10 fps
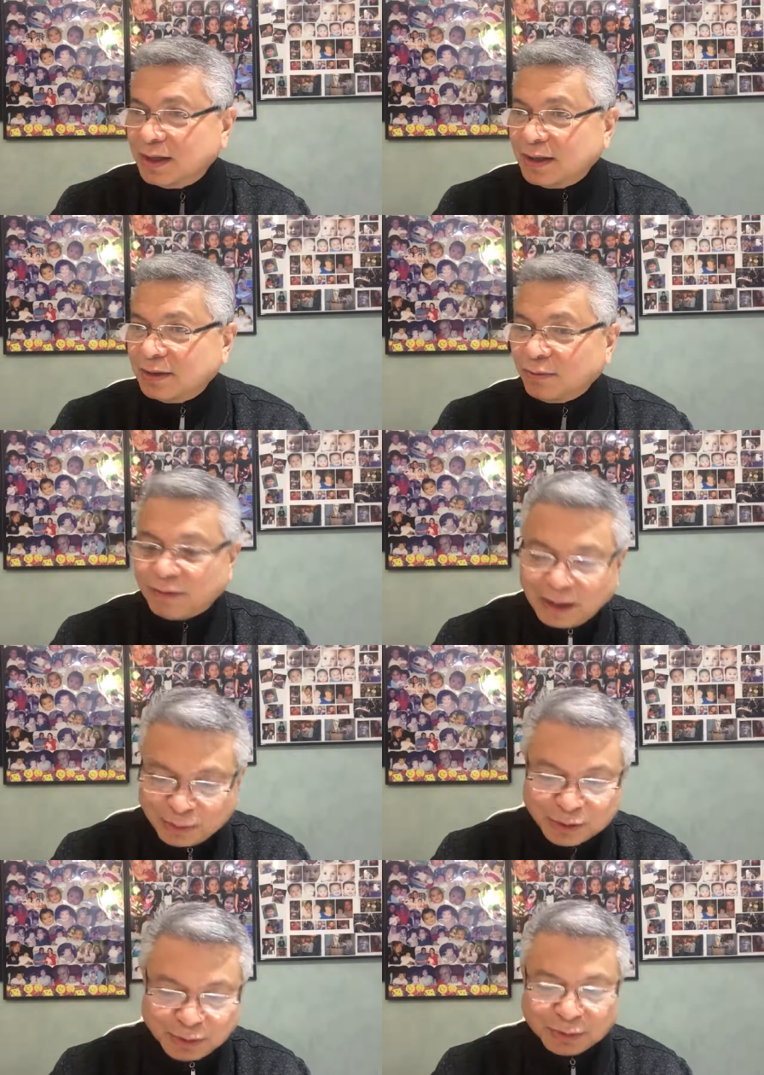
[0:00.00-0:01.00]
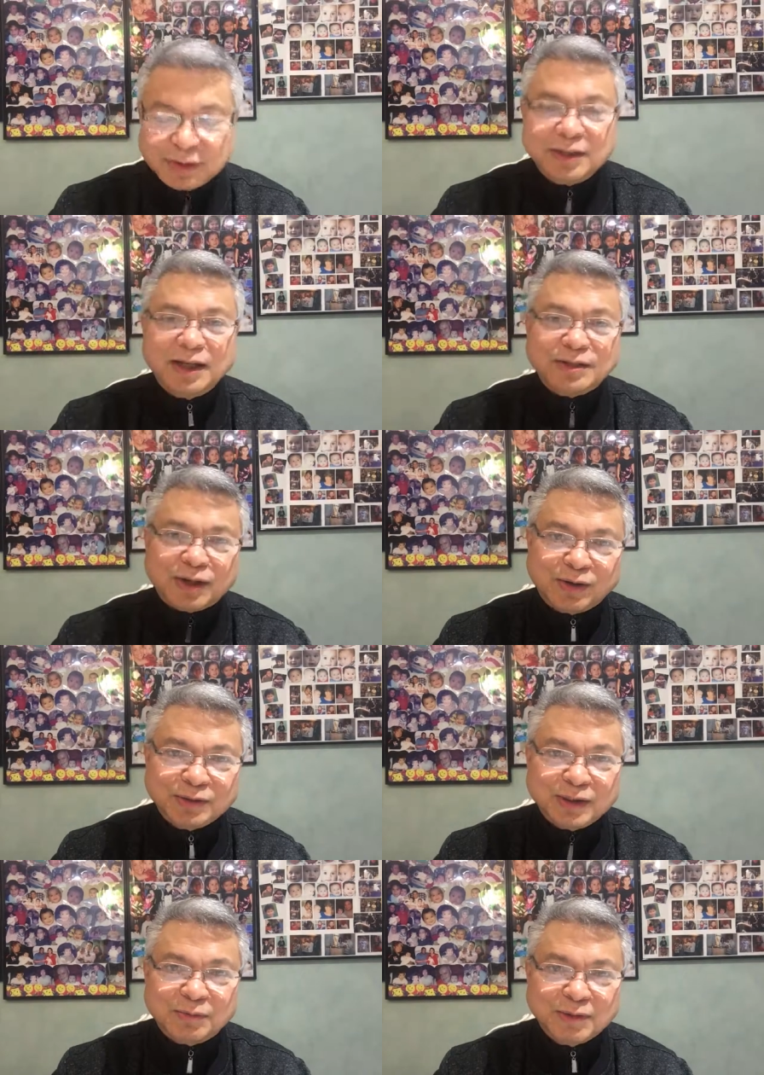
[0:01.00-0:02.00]
Follow suit as a
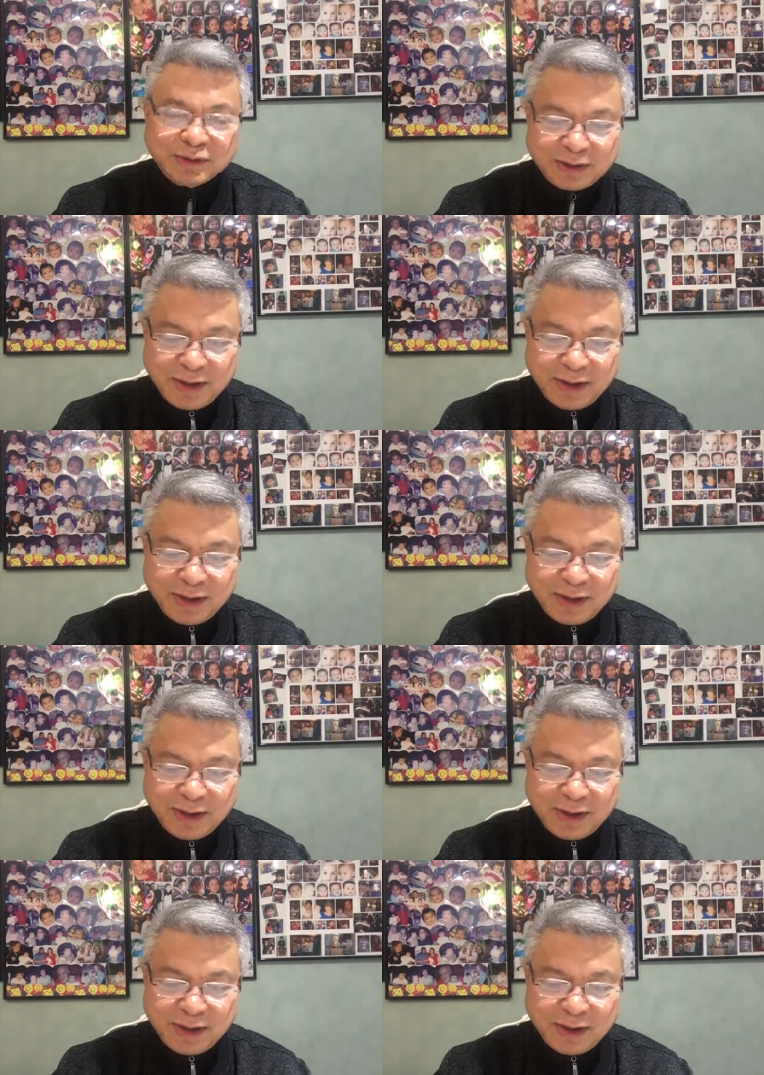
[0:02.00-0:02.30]
consequence.